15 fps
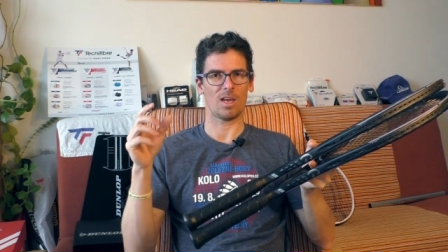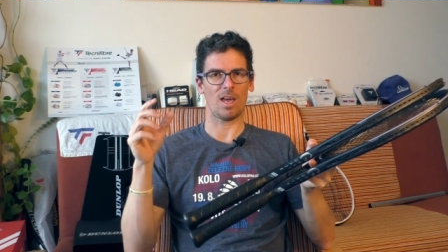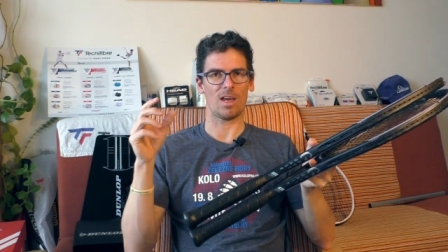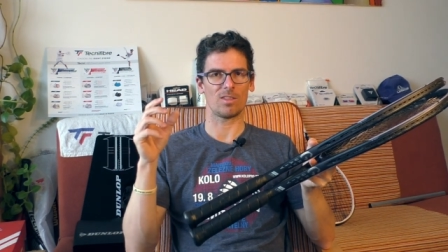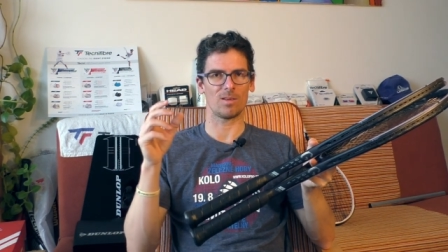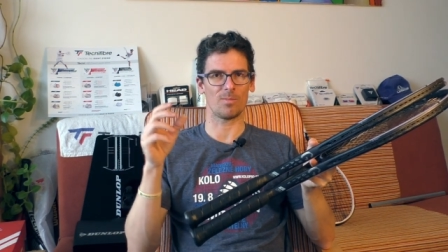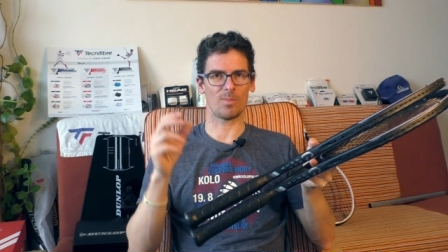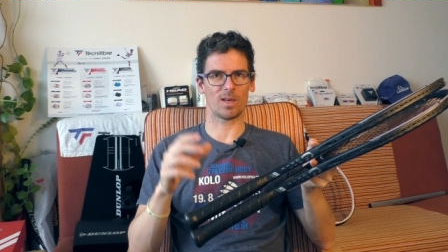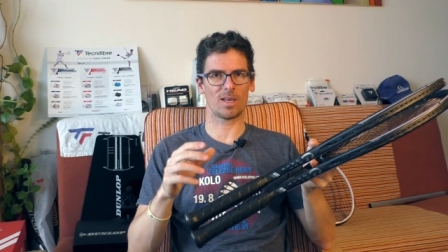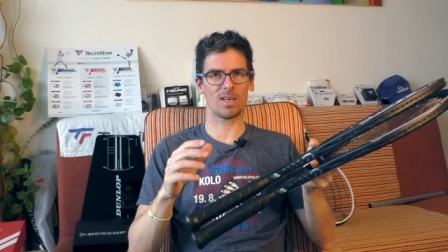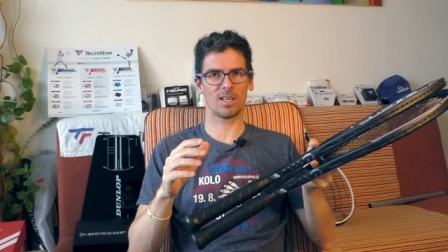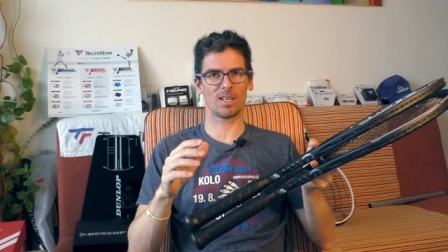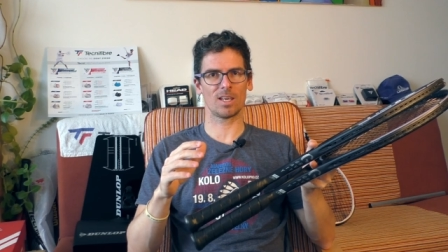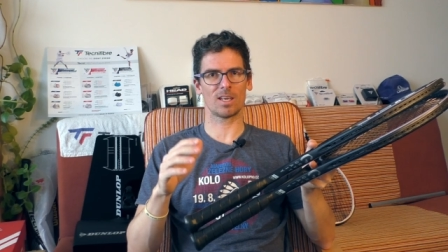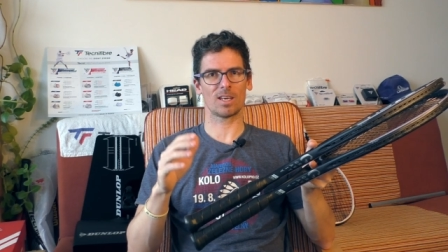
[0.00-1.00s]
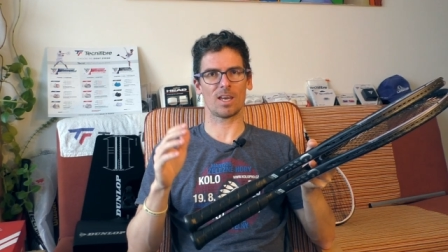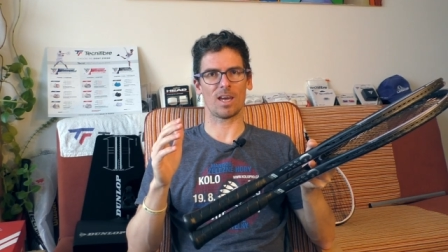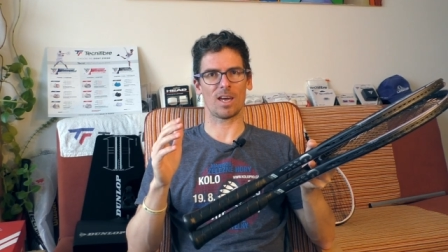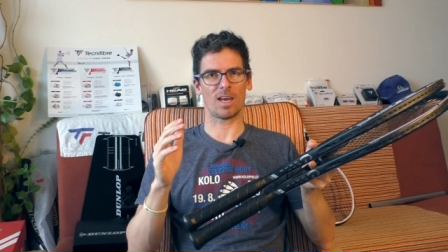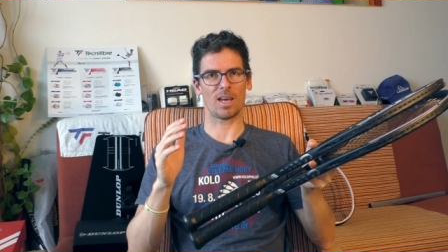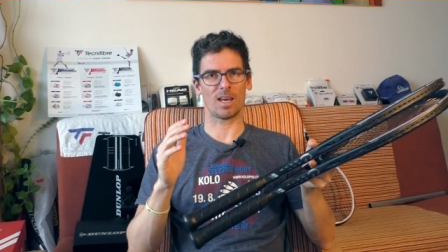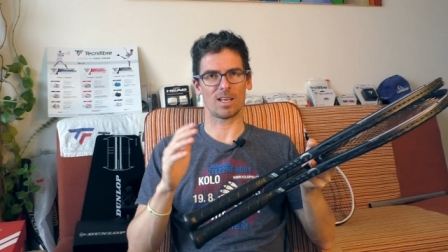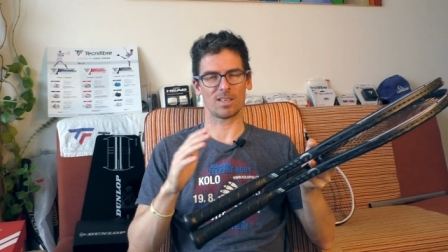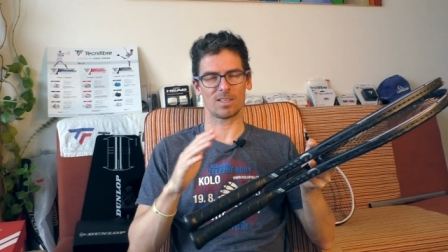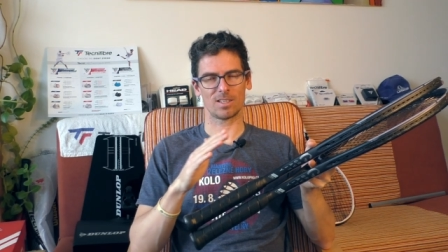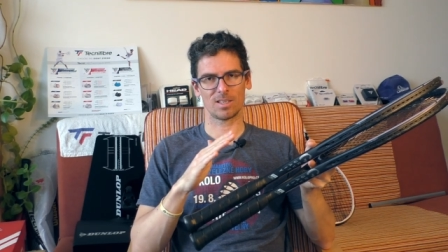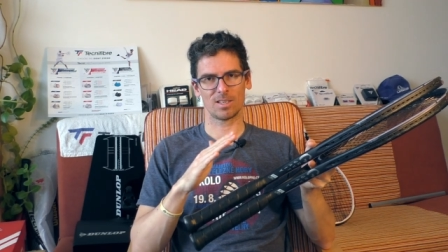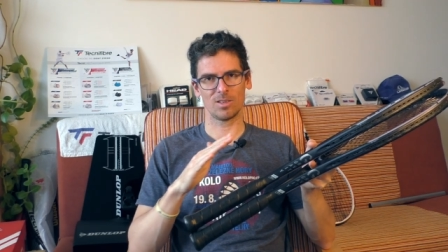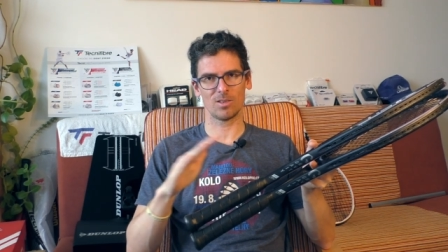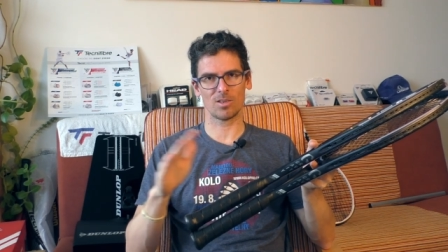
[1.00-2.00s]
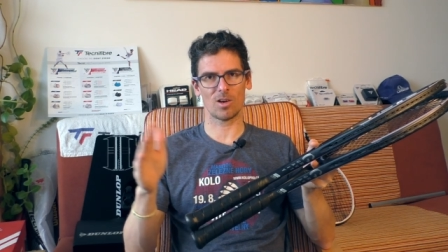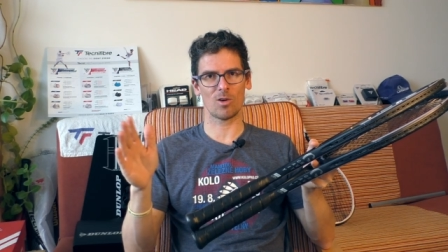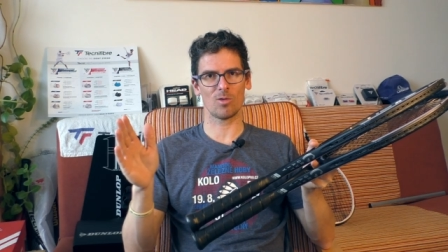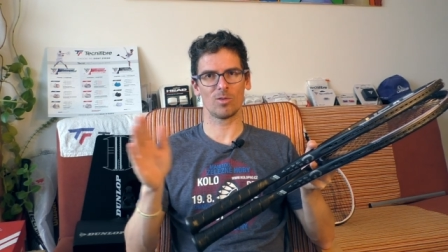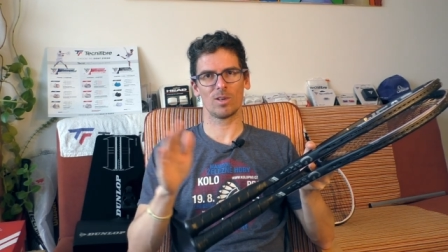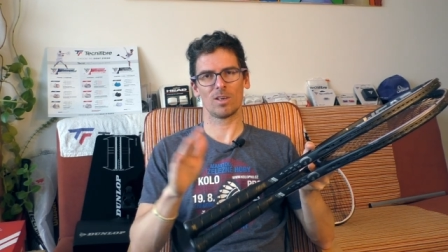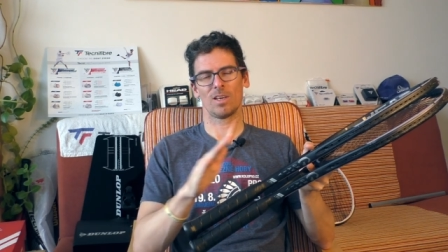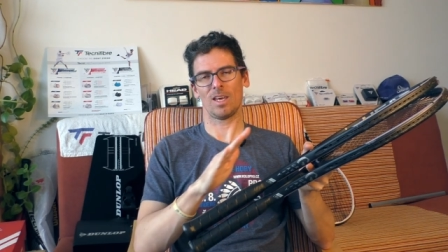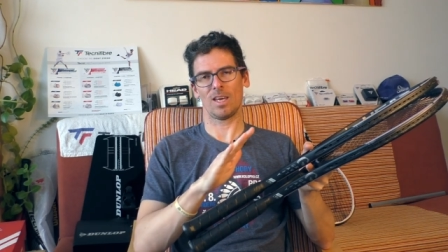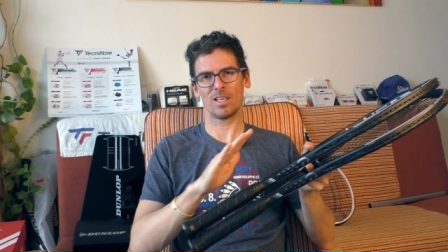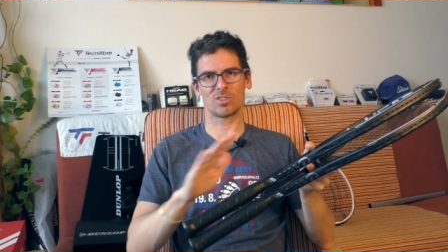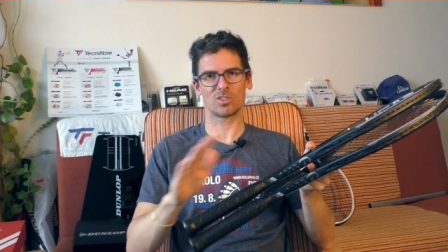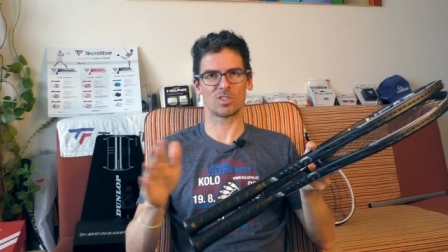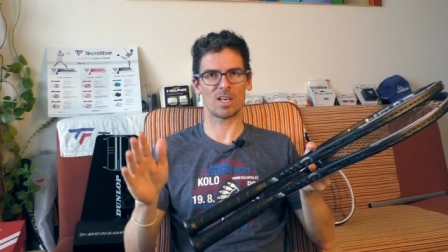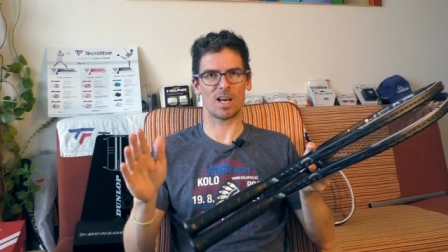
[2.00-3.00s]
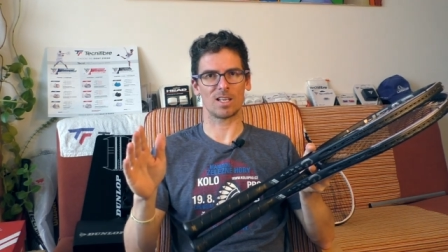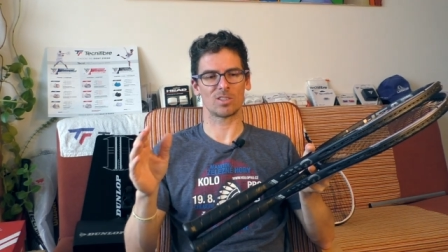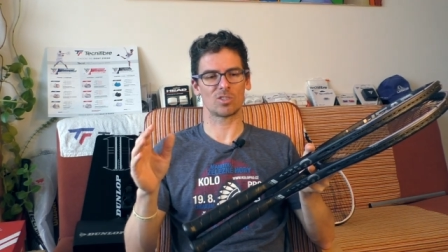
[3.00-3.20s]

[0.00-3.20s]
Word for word: at the beginning and you know, it's done.